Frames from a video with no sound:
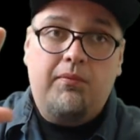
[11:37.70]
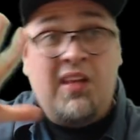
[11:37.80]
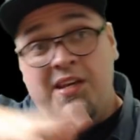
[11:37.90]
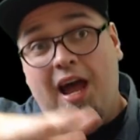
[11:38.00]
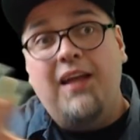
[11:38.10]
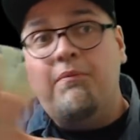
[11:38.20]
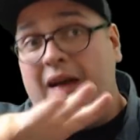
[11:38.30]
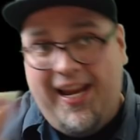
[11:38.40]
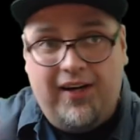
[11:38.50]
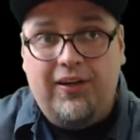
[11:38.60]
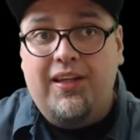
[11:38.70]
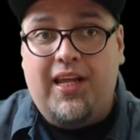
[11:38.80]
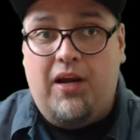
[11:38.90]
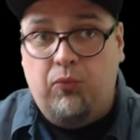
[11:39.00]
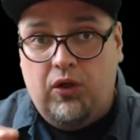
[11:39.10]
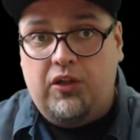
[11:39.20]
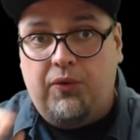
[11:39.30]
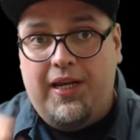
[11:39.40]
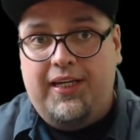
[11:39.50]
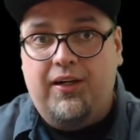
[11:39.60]
not in my area that I work
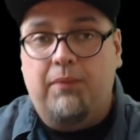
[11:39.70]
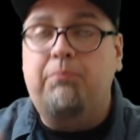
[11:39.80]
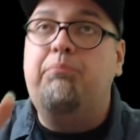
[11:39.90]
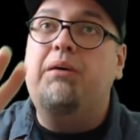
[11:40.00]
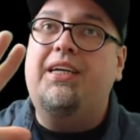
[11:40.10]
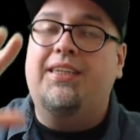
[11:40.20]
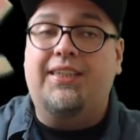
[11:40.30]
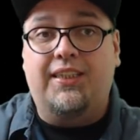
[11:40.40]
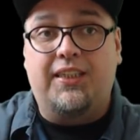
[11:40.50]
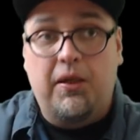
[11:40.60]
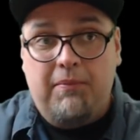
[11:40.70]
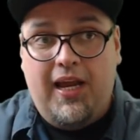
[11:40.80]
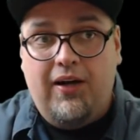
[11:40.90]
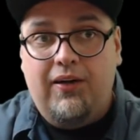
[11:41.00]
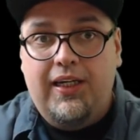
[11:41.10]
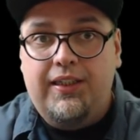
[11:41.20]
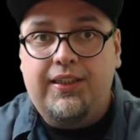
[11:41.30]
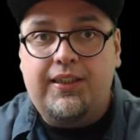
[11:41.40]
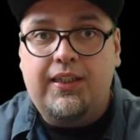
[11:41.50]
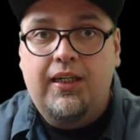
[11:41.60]
right here, but in some
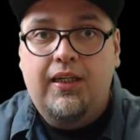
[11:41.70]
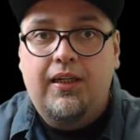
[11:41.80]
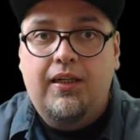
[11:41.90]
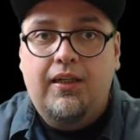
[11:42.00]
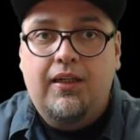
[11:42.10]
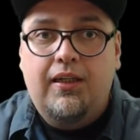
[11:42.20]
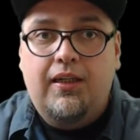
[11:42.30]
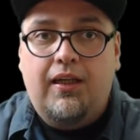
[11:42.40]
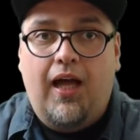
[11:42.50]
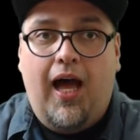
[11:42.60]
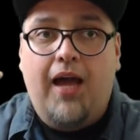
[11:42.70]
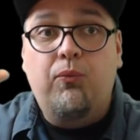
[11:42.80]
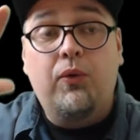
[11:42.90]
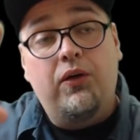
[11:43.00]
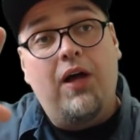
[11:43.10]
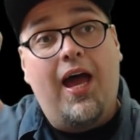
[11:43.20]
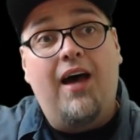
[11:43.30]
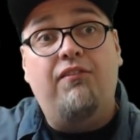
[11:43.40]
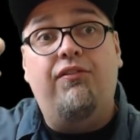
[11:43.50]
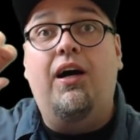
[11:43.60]
areas, I will
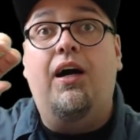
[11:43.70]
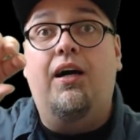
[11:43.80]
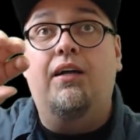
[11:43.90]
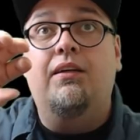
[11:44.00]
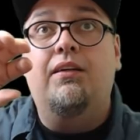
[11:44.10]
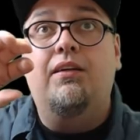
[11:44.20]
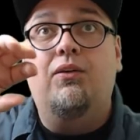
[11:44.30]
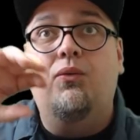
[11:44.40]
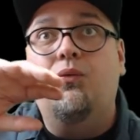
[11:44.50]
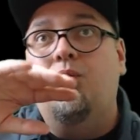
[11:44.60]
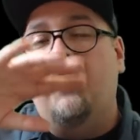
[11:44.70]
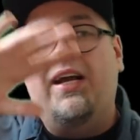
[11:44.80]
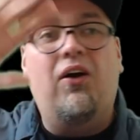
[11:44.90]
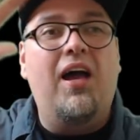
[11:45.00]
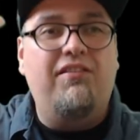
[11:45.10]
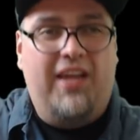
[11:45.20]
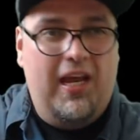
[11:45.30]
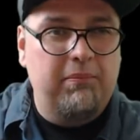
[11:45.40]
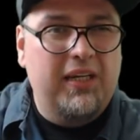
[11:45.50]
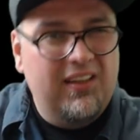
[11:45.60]
have uh, like I'll have
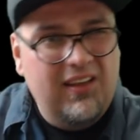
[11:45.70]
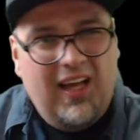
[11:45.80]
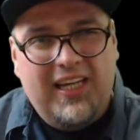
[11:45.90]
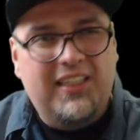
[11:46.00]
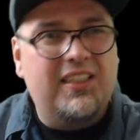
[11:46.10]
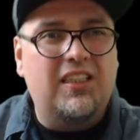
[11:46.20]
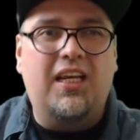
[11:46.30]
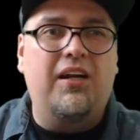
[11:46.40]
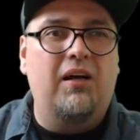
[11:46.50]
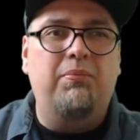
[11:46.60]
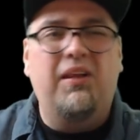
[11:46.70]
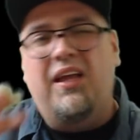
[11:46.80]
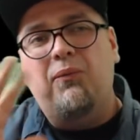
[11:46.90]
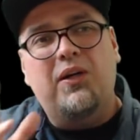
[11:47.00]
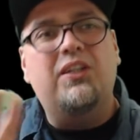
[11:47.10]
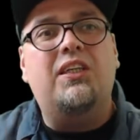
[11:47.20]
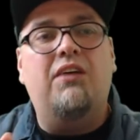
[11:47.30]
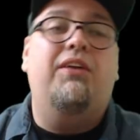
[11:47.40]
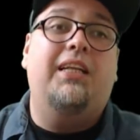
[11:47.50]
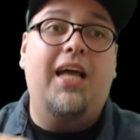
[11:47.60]
ambient lights set up, like weird
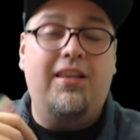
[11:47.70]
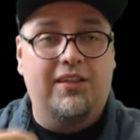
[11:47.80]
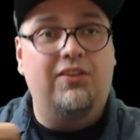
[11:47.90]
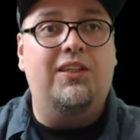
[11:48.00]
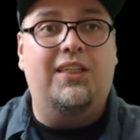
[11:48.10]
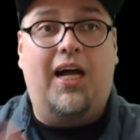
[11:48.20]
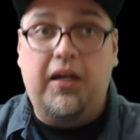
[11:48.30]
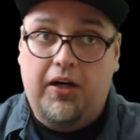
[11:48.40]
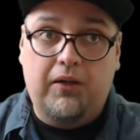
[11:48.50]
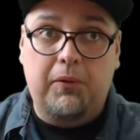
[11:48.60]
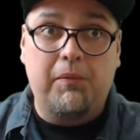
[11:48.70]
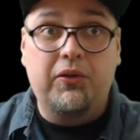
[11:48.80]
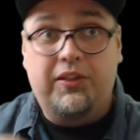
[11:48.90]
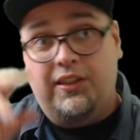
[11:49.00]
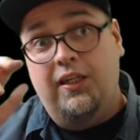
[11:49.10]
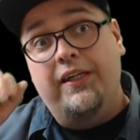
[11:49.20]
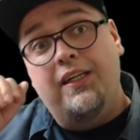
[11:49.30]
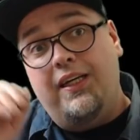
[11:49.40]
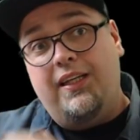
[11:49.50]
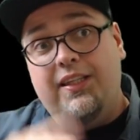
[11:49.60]
stuff like that that uses IR remotes,
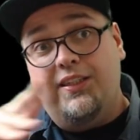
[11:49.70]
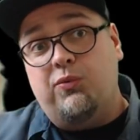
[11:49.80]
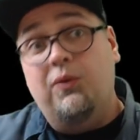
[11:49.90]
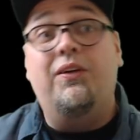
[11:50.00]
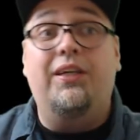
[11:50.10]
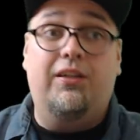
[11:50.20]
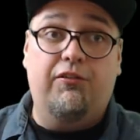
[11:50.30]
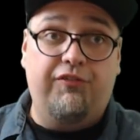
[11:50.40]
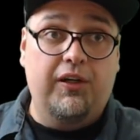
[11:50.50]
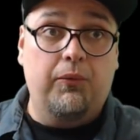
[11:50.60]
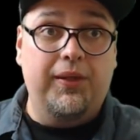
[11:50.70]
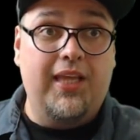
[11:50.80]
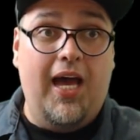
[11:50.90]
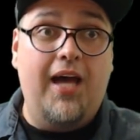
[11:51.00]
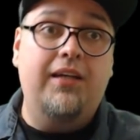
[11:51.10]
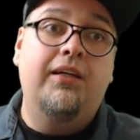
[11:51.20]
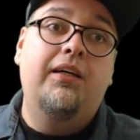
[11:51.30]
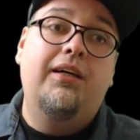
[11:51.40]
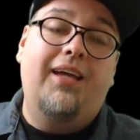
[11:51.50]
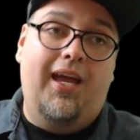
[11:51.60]
and this will interfere with that,
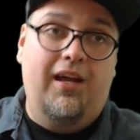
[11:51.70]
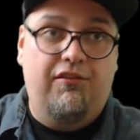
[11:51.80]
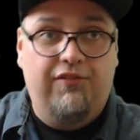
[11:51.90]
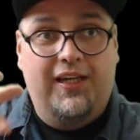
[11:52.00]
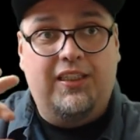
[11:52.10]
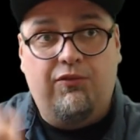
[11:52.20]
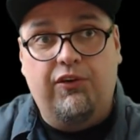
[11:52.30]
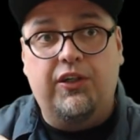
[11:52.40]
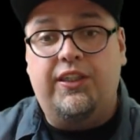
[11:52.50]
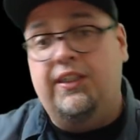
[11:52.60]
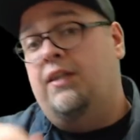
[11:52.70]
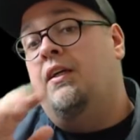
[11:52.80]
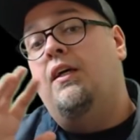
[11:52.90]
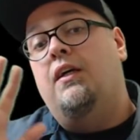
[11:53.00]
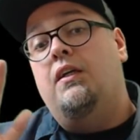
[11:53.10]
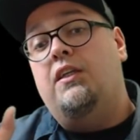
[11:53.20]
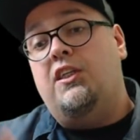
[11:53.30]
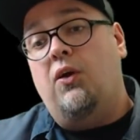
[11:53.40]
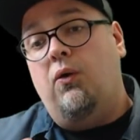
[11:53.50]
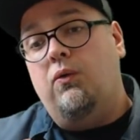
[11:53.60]
and vice versa.
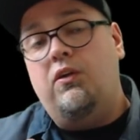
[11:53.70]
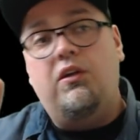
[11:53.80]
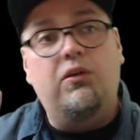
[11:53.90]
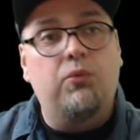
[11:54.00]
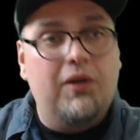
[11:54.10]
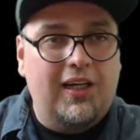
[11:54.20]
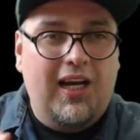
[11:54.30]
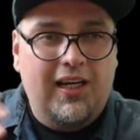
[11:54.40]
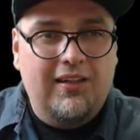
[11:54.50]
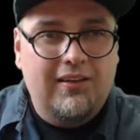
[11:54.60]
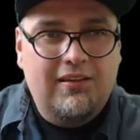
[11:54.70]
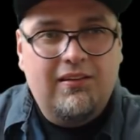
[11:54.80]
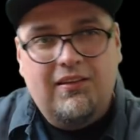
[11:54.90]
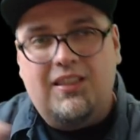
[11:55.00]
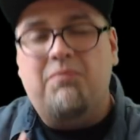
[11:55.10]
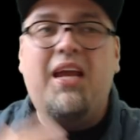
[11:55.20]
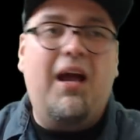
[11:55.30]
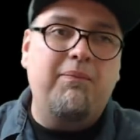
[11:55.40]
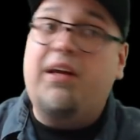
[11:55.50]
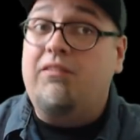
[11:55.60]
So you want to kind of to me,
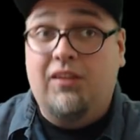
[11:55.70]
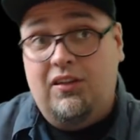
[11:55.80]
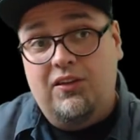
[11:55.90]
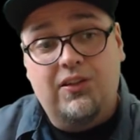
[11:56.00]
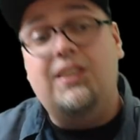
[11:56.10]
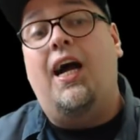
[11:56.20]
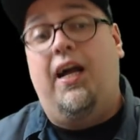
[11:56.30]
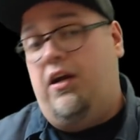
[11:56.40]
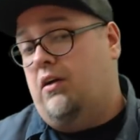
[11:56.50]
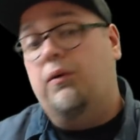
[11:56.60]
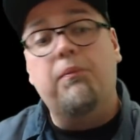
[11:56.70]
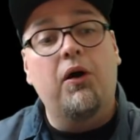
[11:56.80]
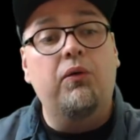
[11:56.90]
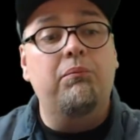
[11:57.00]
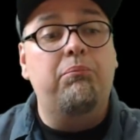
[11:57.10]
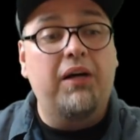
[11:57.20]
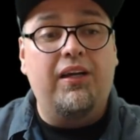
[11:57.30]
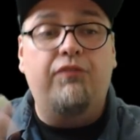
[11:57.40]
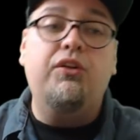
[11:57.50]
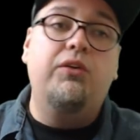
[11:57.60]
I'm not even going to use the IR remote, but
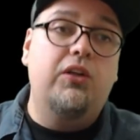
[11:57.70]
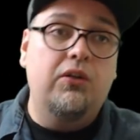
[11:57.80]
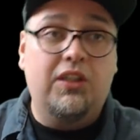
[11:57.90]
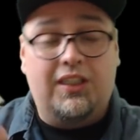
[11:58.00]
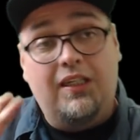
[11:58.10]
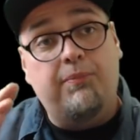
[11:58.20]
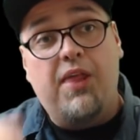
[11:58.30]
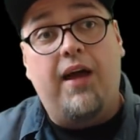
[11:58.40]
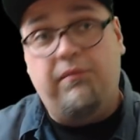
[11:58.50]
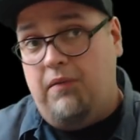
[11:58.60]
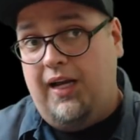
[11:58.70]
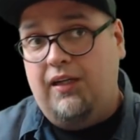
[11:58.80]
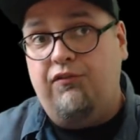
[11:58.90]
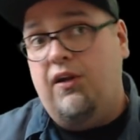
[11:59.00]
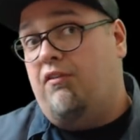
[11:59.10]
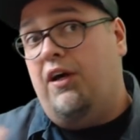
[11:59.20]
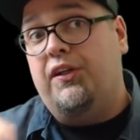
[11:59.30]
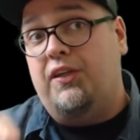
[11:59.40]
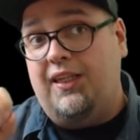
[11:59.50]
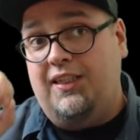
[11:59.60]
if you do, just keep that in mind. If you have
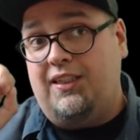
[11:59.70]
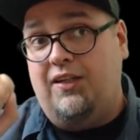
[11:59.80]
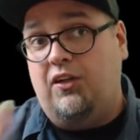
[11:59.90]
other things that are